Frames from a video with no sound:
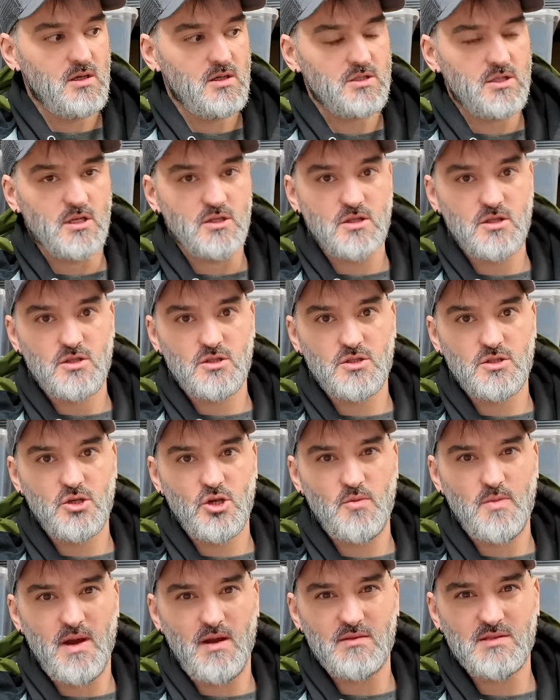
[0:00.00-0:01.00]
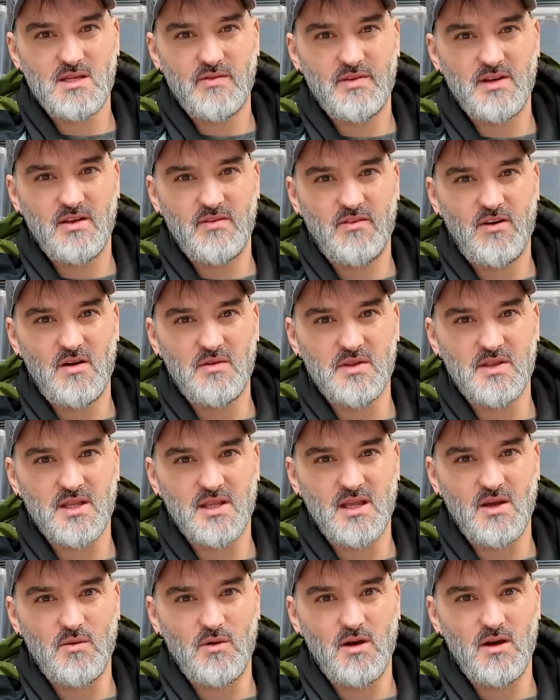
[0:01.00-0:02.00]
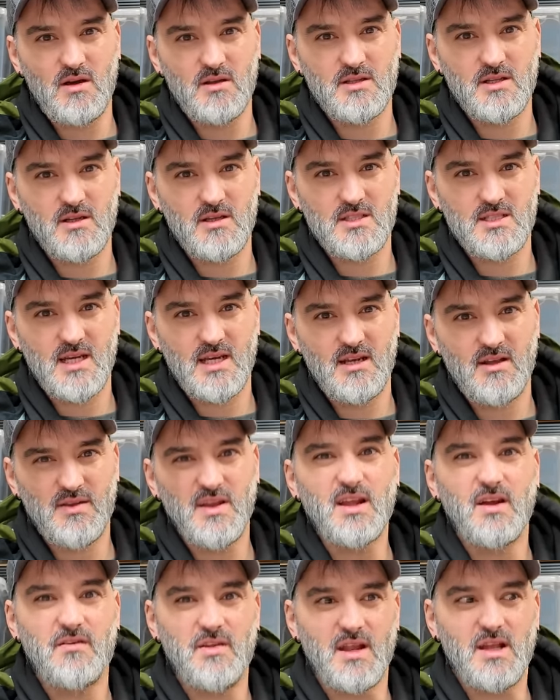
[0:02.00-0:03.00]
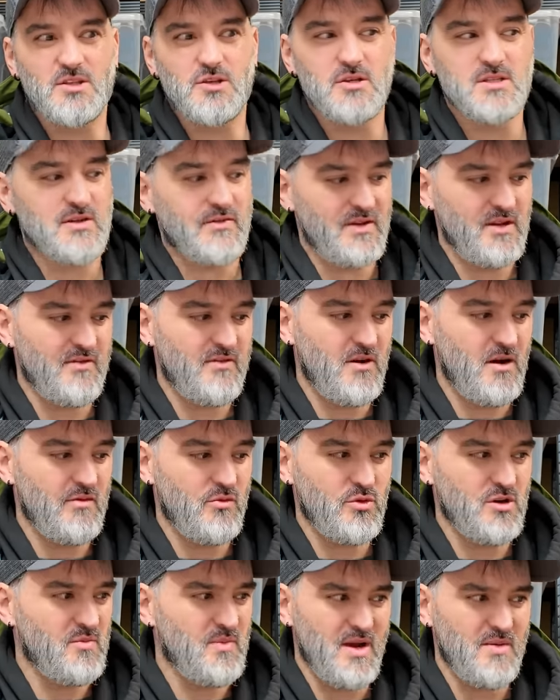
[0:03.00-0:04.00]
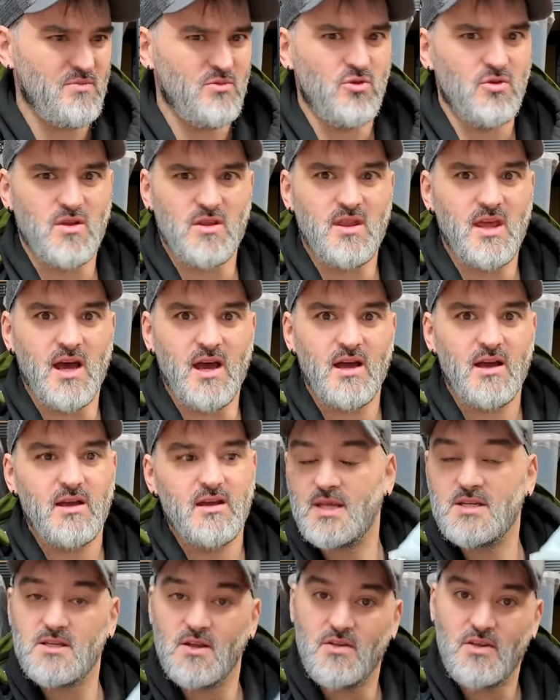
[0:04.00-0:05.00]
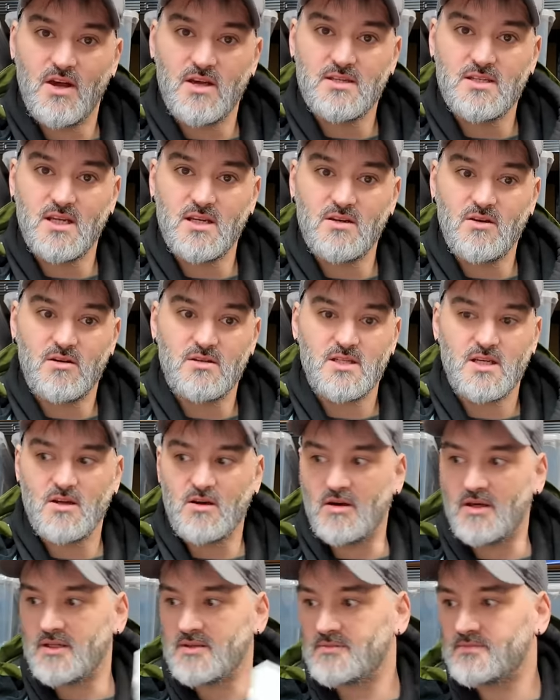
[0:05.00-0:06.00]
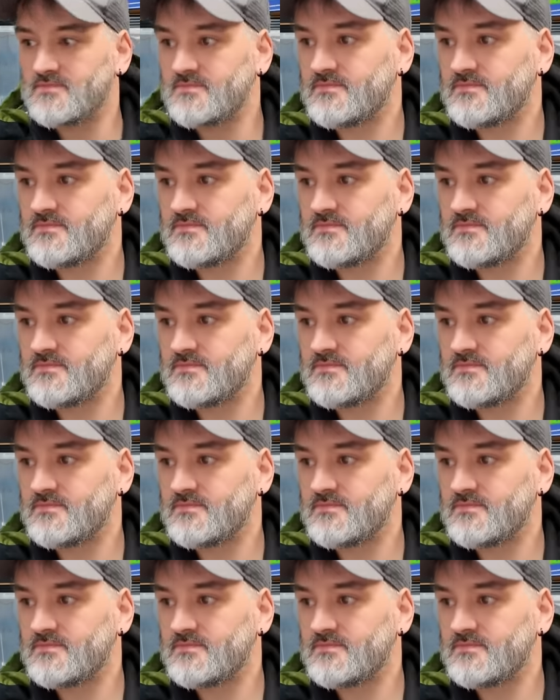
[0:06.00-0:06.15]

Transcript: So £2.75, I think they were, did I say? I think they're £2.75. Wouldn't have paid more than that. Into £13.99.